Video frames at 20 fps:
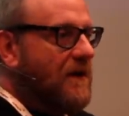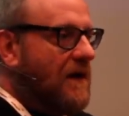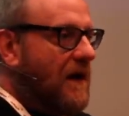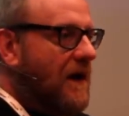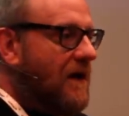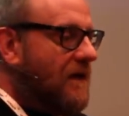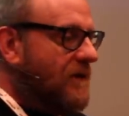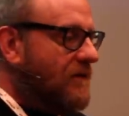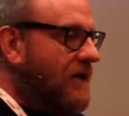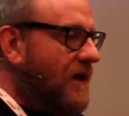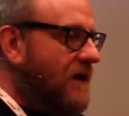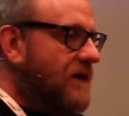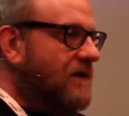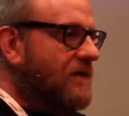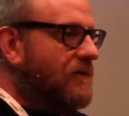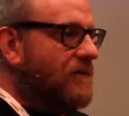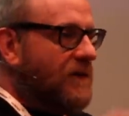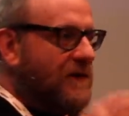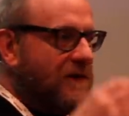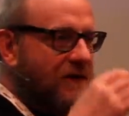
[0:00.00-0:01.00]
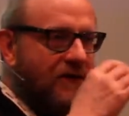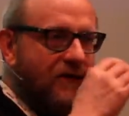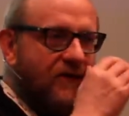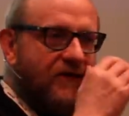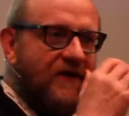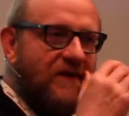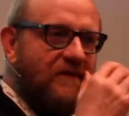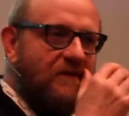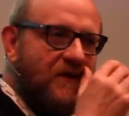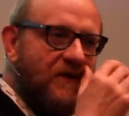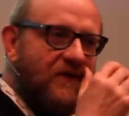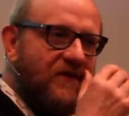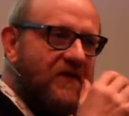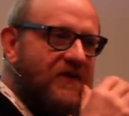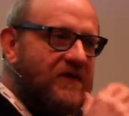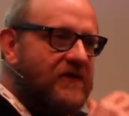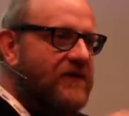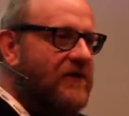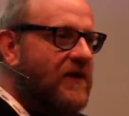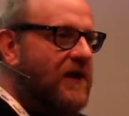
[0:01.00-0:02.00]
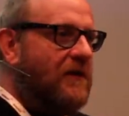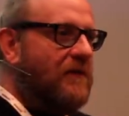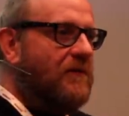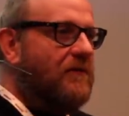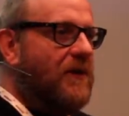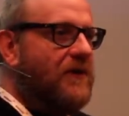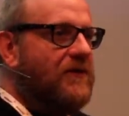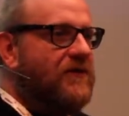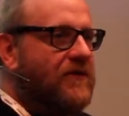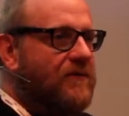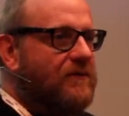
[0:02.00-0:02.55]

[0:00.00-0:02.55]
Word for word: uh, where you, you send musicians a whole bunch